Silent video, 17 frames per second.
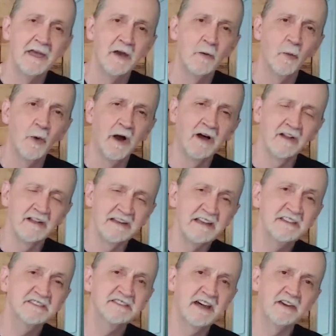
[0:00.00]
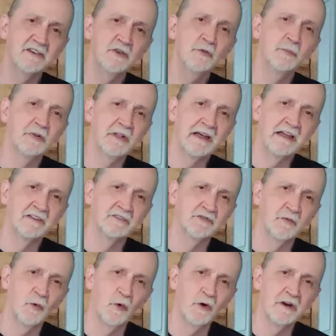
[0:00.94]
Well, he's got new plans
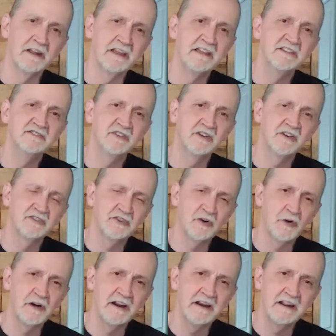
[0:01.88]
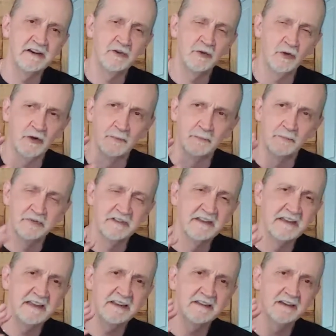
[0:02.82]
for it. He's going to turn it into a
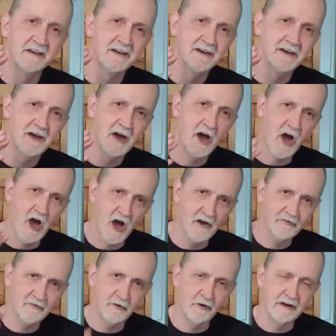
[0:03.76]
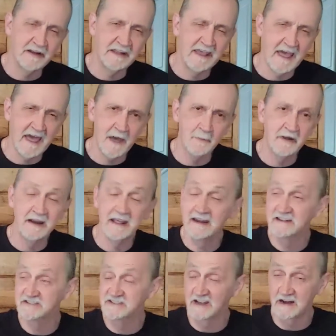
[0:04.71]
complete off-grid cabin. And
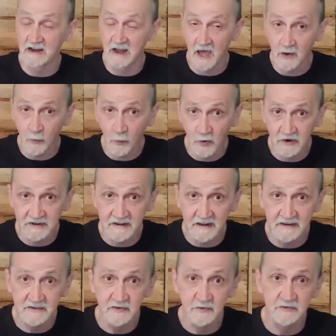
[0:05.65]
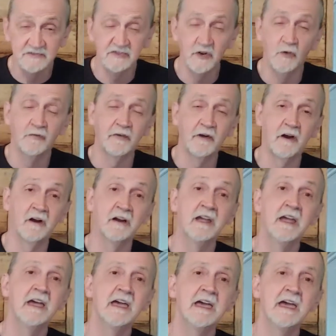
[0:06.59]
he's got a lot of work done to it so far.
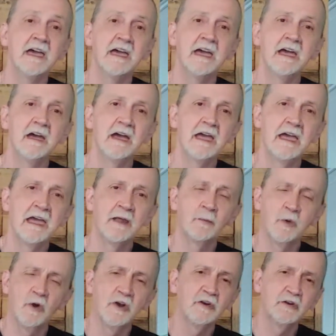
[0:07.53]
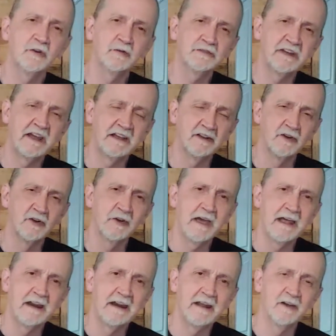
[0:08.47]
And we're going to take a look
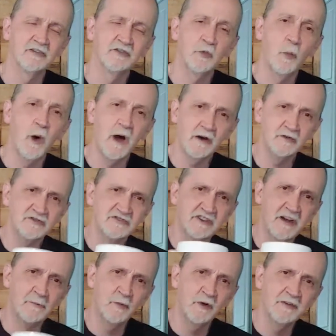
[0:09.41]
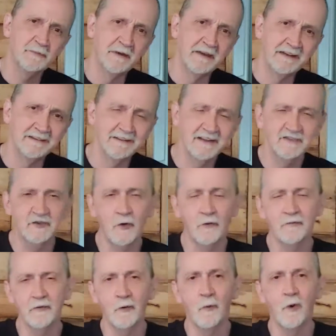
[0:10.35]
at it now. So why don't you come with me? Let's go
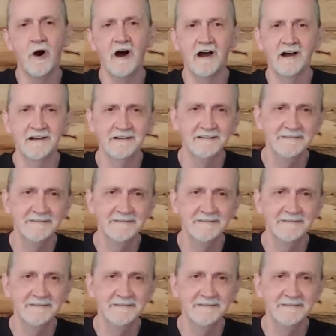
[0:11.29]
for a walk.